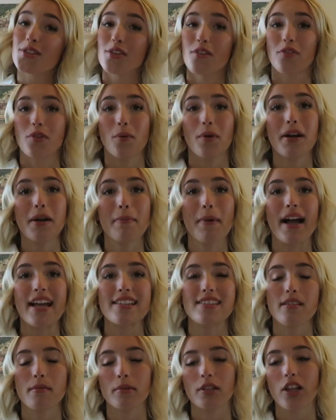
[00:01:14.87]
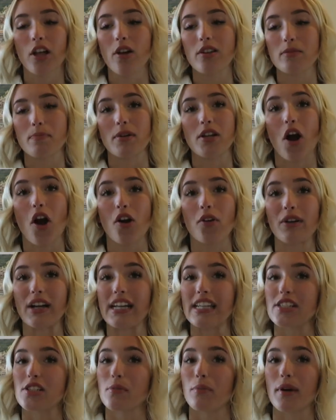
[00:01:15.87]
So if you want to buy some clothes but aren't
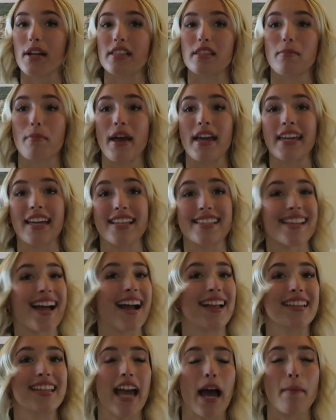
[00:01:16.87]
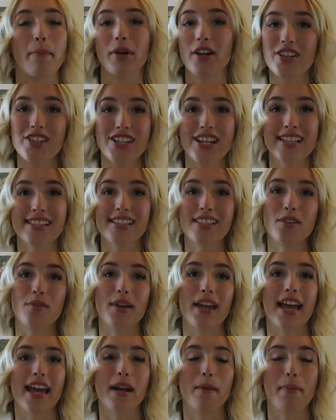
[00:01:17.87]
ready to break the bank exactly at purchase, you
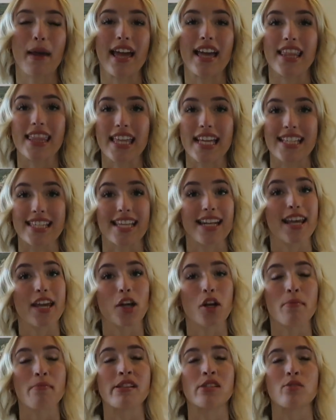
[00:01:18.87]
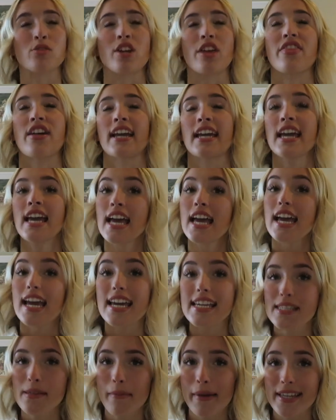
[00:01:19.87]
can pay things in increments, which I think
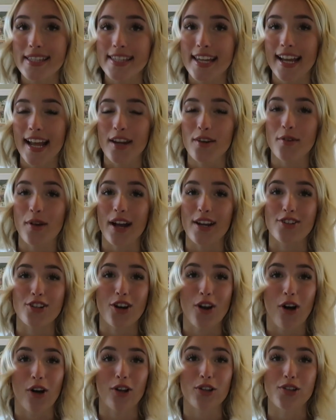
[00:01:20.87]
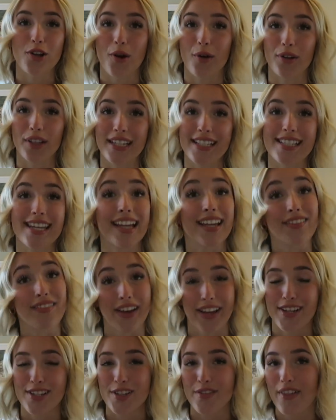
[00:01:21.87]
is amazing, and you guys should all totally take
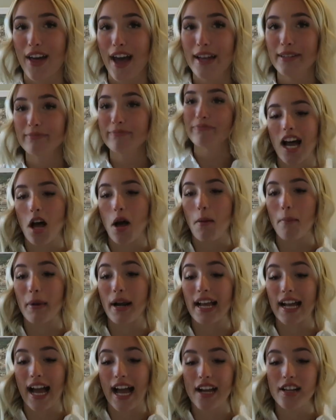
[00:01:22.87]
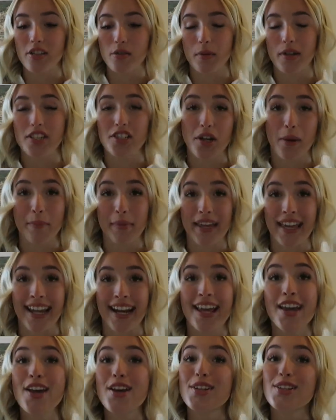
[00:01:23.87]
advantage of that. Uh, but I kind of just want to jump
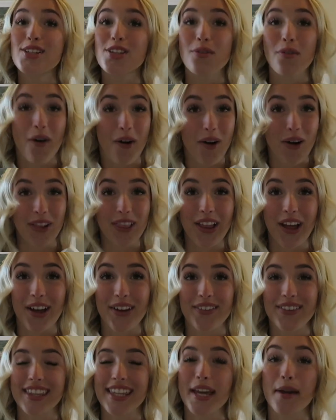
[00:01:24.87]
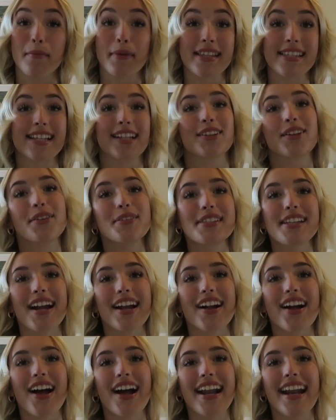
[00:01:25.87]
in to all of the amazing clothes that
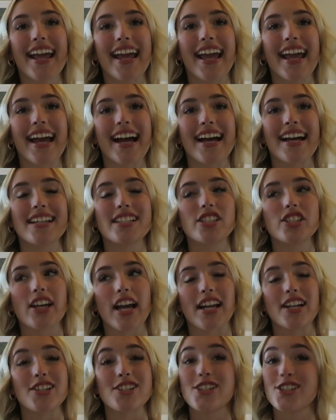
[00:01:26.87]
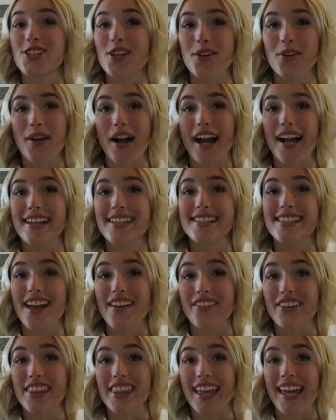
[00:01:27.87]
I got and kind of just show you guys
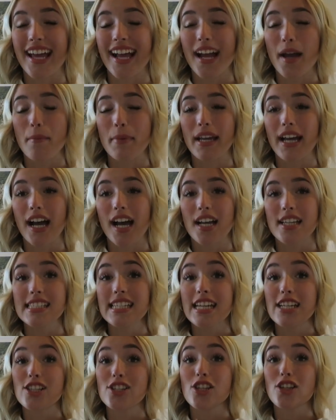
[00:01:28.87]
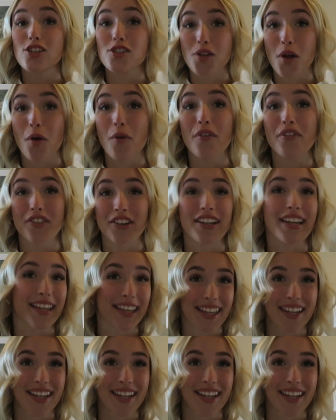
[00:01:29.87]
everything because it's so freaking